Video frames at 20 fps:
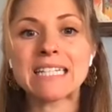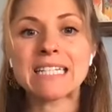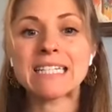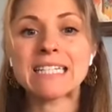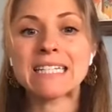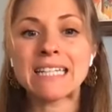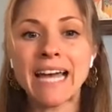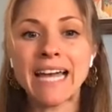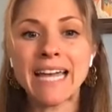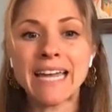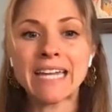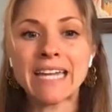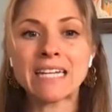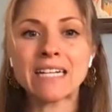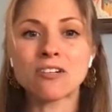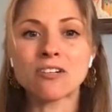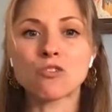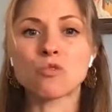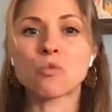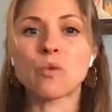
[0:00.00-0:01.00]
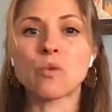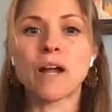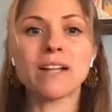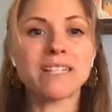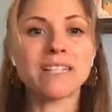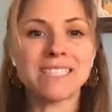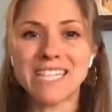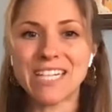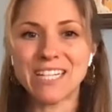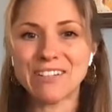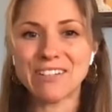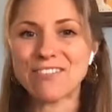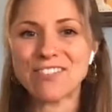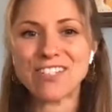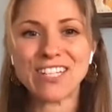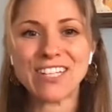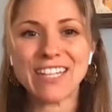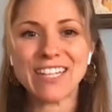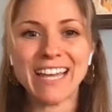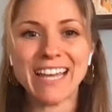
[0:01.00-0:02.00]
light relative
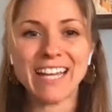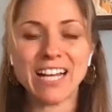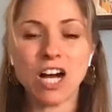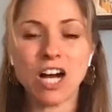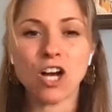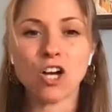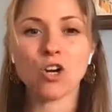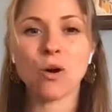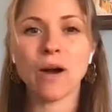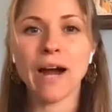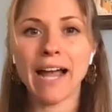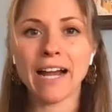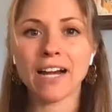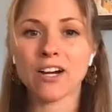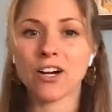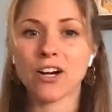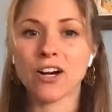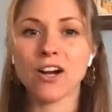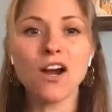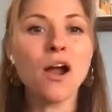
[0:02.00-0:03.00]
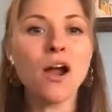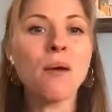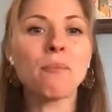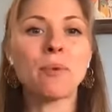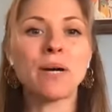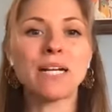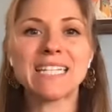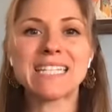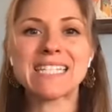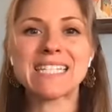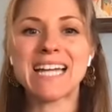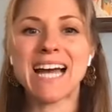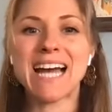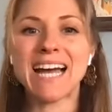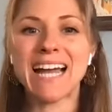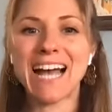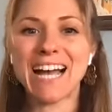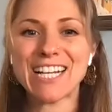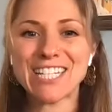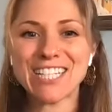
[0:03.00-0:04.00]
to like a cracker, but it's
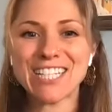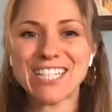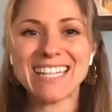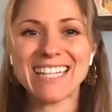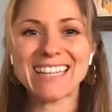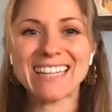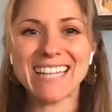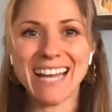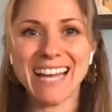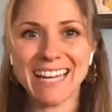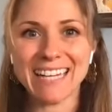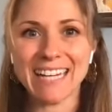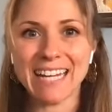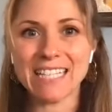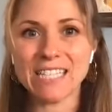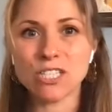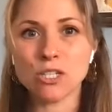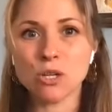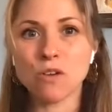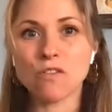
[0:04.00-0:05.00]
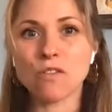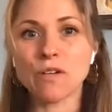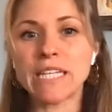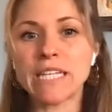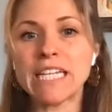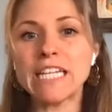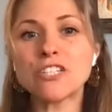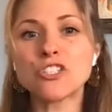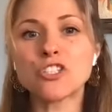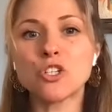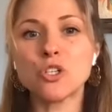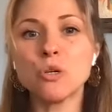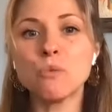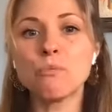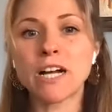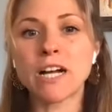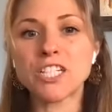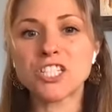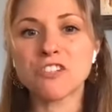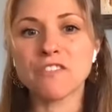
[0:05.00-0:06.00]
not actually light. And so if we eat too
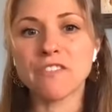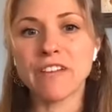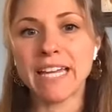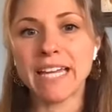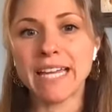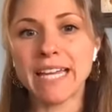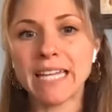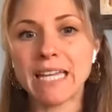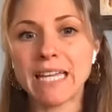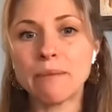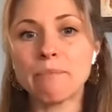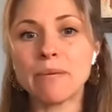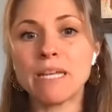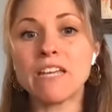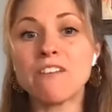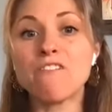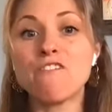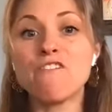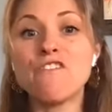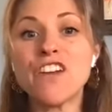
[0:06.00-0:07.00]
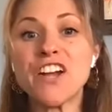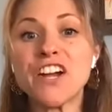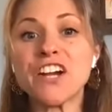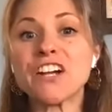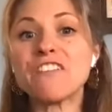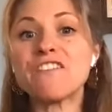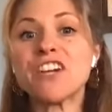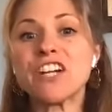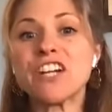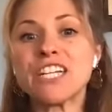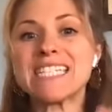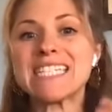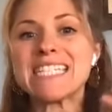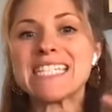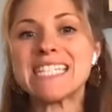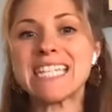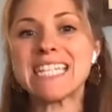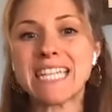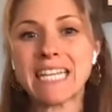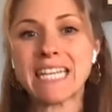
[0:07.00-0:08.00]
much of it, it can be very, very
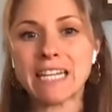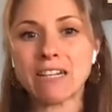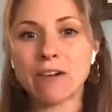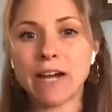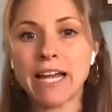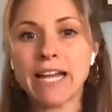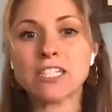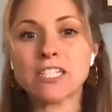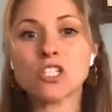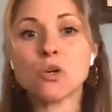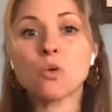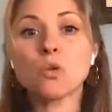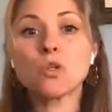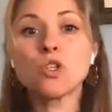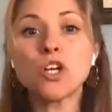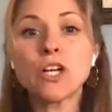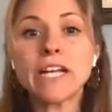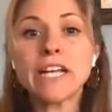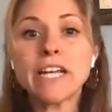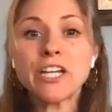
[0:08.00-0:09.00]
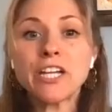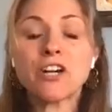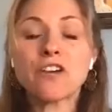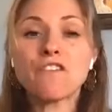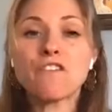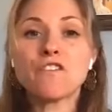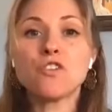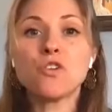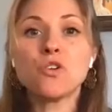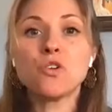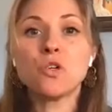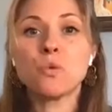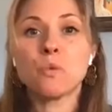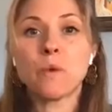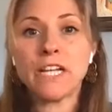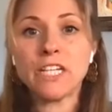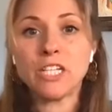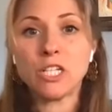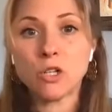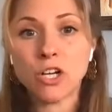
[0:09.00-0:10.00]
sticky, right? So look at your food
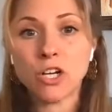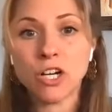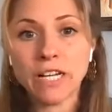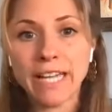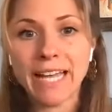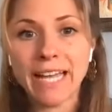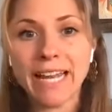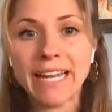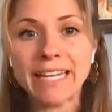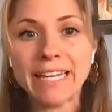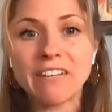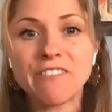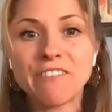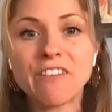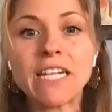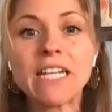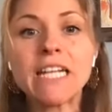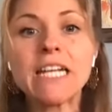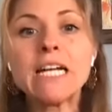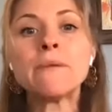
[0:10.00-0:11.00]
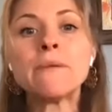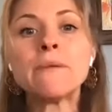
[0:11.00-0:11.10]
when you cook it. And if it